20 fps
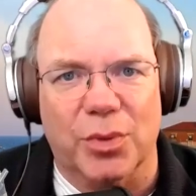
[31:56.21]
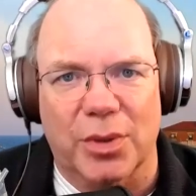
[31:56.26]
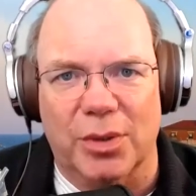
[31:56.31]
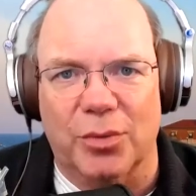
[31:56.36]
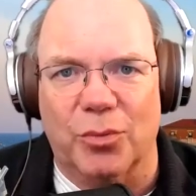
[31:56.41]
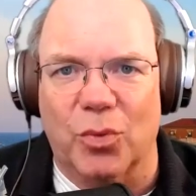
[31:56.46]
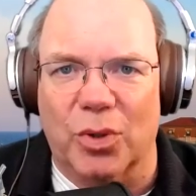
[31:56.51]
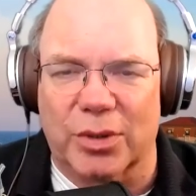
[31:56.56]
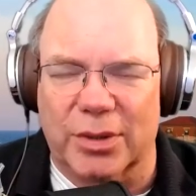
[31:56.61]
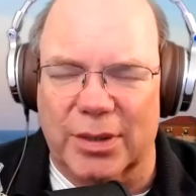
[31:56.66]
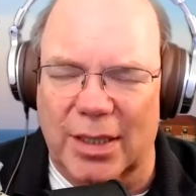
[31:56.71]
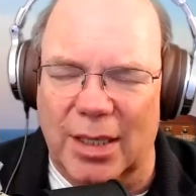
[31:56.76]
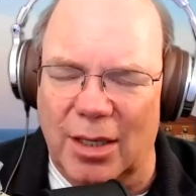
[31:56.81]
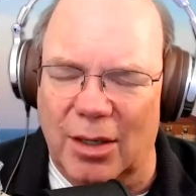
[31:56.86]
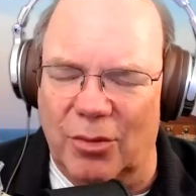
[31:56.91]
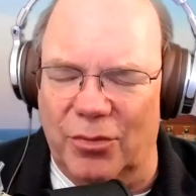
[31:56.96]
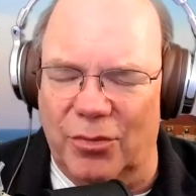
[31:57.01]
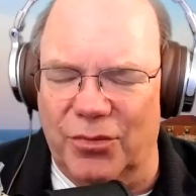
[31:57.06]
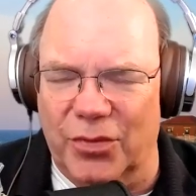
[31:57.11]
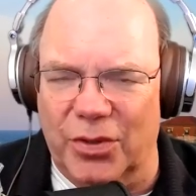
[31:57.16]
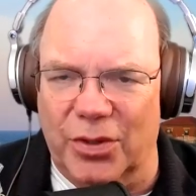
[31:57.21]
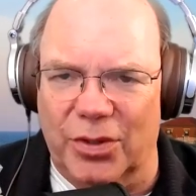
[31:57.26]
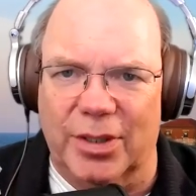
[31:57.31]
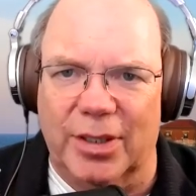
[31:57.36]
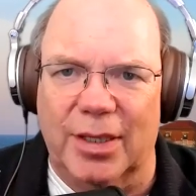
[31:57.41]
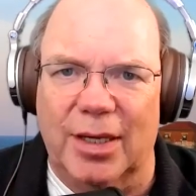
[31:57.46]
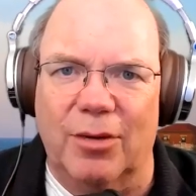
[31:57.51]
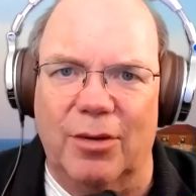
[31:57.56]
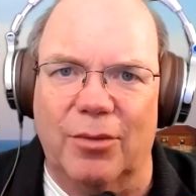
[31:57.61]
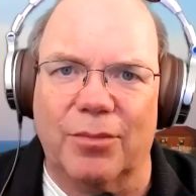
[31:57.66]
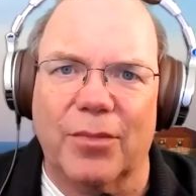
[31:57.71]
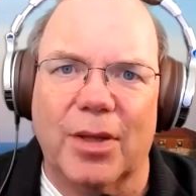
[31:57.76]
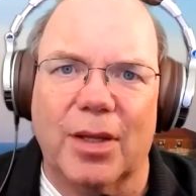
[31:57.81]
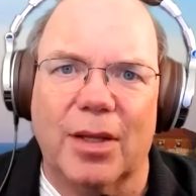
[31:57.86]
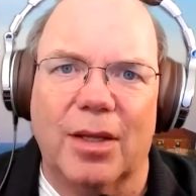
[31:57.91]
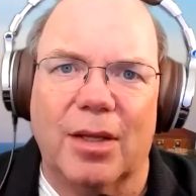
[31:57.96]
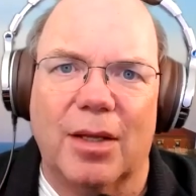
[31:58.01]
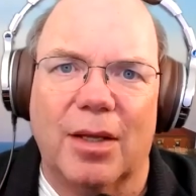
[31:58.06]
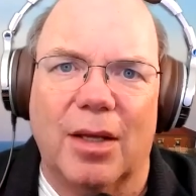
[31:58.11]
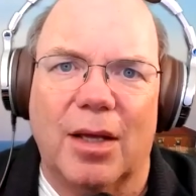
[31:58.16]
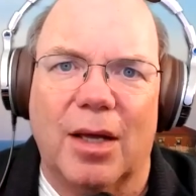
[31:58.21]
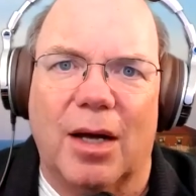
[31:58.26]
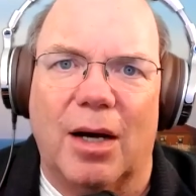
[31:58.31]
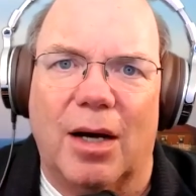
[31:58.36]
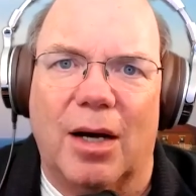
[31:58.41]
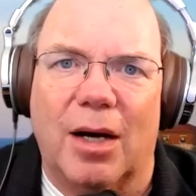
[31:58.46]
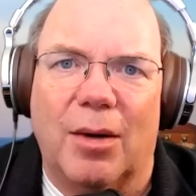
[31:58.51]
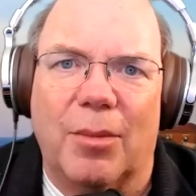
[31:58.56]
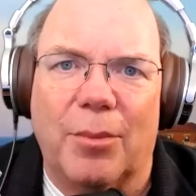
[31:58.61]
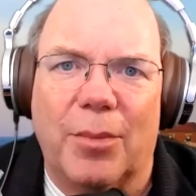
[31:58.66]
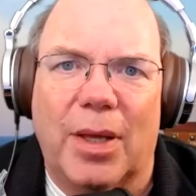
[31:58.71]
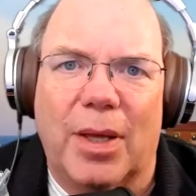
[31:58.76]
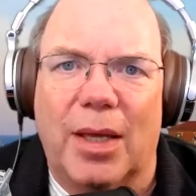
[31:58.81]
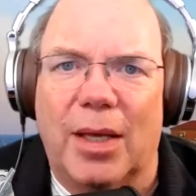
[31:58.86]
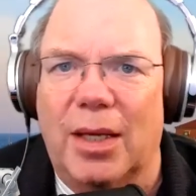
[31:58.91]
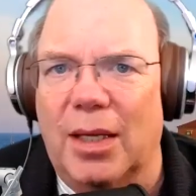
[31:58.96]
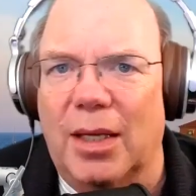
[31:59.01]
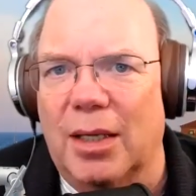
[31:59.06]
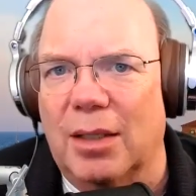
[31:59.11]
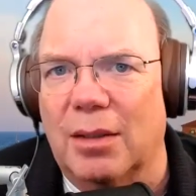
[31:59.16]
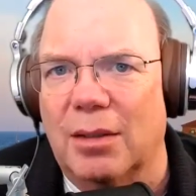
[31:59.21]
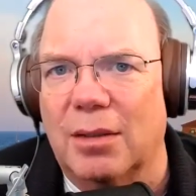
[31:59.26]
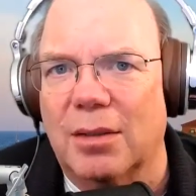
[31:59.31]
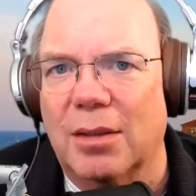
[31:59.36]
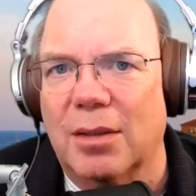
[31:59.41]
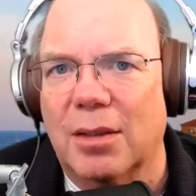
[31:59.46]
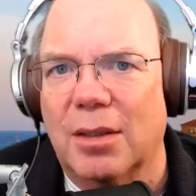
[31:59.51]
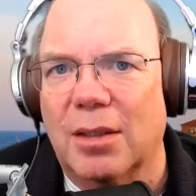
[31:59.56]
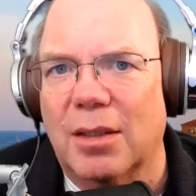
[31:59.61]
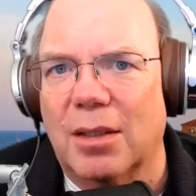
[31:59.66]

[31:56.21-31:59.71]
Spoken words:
we worked it out, figured it out. And